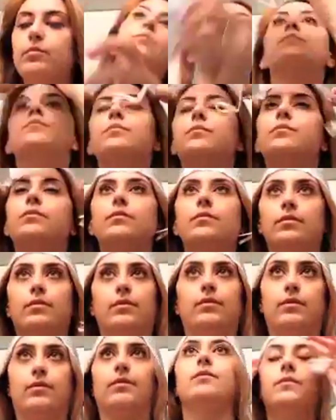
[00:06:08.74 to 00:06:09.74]
pulling the
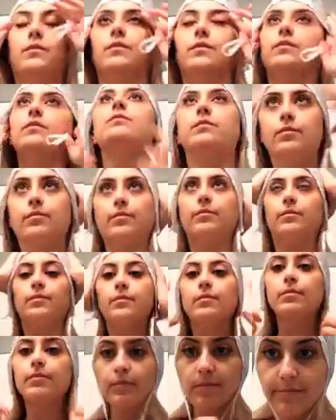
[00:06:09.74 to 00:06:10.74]
hair through the cap.
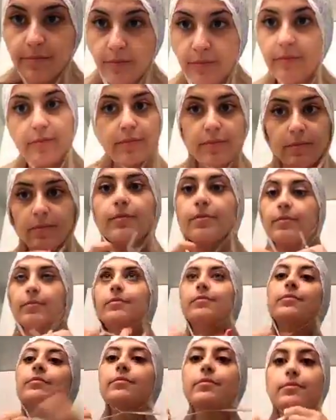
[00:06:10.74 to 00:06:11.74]
Then you just
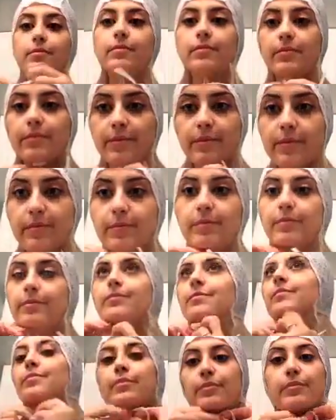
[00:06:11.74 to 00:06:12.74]
put the cap on and
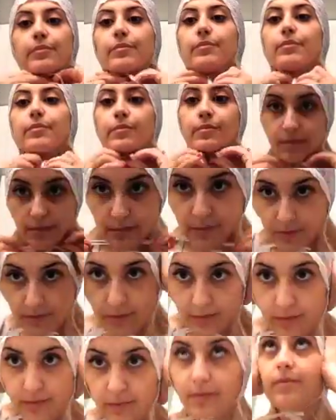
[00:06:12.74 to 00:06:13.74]
tie it so
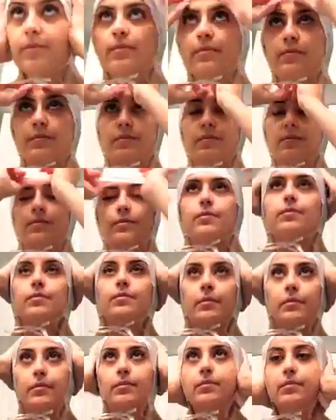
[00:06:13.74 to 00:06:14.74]
it's fitted, and
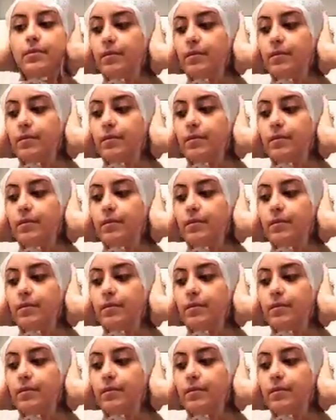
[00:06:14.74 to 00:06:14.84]
there's like a